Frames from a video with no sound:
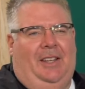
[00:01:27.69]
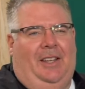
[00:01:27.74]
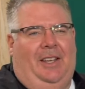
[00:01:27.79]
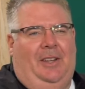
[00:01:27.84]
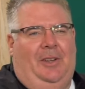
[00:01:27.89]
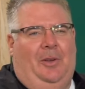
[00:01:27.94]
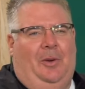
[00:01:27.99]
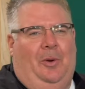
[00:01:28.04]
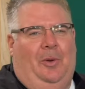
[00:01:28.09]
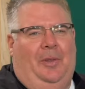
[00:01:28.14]
I
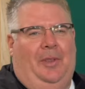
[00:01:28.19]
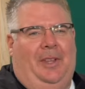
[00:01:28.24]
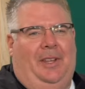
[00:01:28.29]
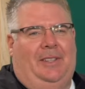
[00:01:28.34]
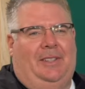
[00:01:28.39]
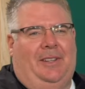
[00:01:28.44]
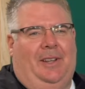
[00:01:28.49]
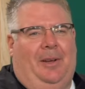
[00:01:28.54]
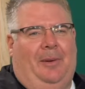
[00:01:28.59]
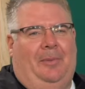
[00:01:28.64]
know
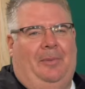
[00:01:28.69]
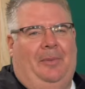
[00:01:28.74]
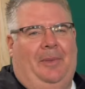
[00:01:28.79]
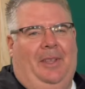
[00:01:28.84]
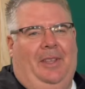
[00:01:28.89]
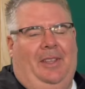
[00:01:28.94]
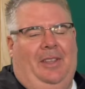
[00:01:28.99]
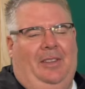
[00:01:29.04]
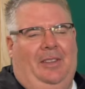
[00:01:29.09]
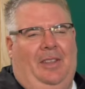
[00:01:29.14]
that
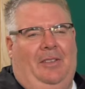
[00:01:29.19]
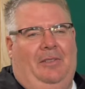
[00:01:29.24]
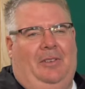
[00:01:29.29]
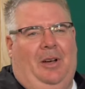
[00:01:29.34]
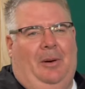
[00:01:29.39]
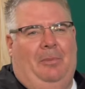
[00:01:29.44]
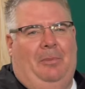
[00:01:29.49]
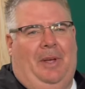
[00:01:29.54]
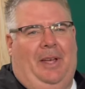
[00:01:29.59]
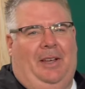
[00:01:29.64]
they've
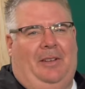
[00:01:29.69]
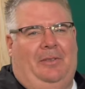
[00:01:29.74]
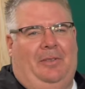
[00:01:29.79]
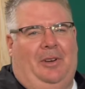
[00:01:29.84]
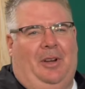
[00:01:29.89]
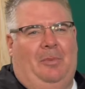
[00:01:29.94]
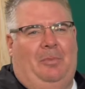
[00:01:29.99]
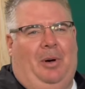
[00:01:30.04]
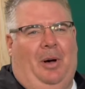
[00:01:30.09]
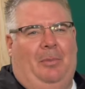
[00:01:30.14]
come back
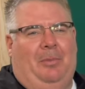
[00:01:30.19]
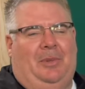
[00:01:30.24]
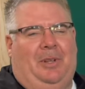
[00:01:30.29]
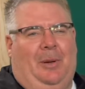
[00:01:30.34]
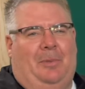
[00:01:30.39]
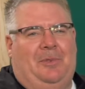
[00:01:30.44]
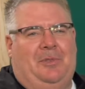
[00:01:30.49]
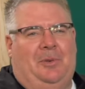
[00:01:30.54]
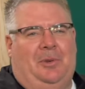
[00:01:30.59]
very pumped up,